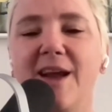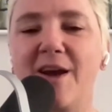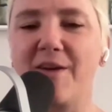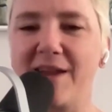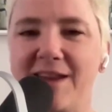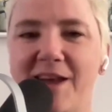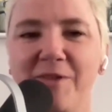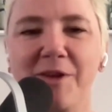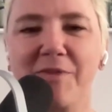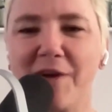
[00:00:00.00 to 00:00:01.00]
All right, now
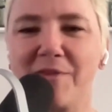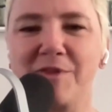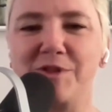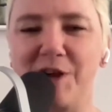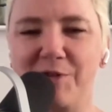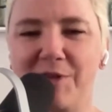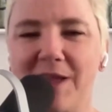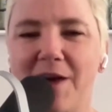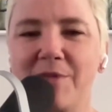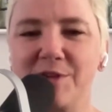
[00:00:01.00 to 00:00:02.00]
that I've covered generally
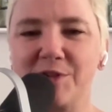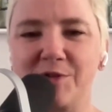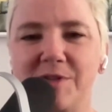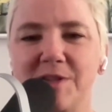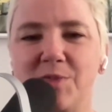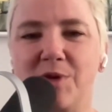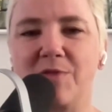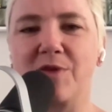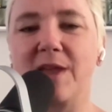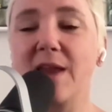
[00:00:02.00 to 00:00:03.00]
how the insurances work
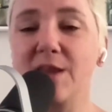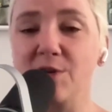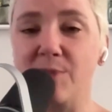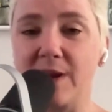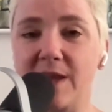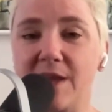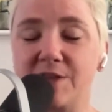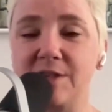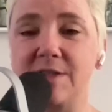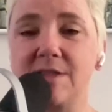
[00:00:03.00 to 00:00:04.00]
for getting your
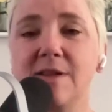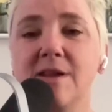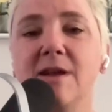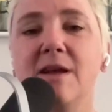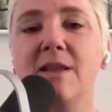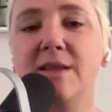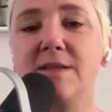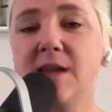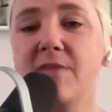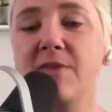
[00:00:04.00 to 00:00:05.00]
medications,
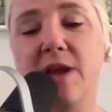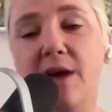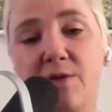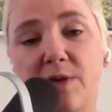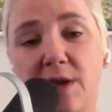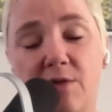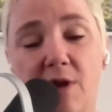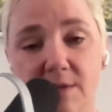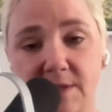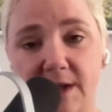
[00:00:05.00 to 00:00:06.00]
let's dive into how you get your
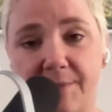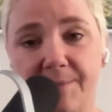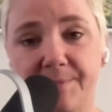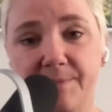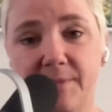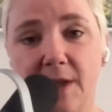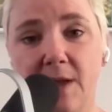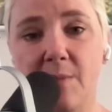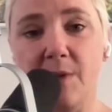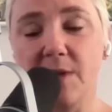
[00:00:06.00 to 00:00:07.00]
costs down.
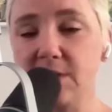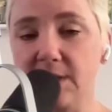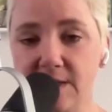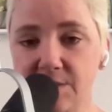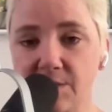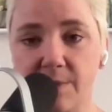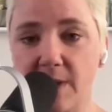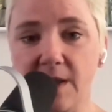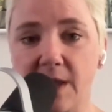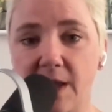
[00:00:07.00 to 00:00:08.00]
Because unless you're on
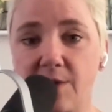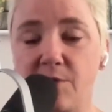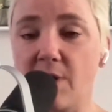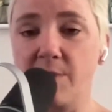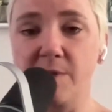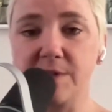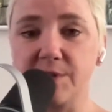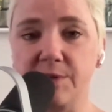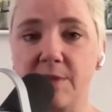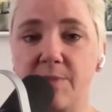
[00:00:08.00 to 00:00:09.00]
Medicaid, you're almost
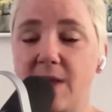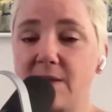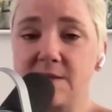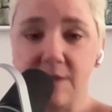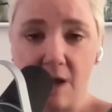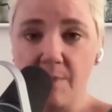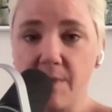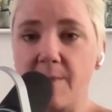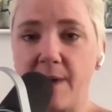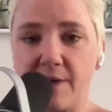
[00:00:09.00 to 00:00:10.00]
certainly paying some
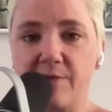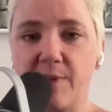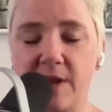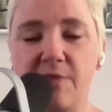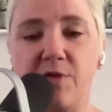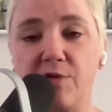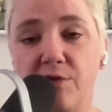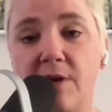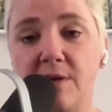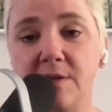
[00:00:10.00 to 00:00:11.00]
amount of money for your
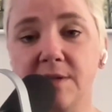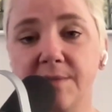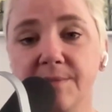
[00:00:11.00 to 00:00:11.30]
drugs.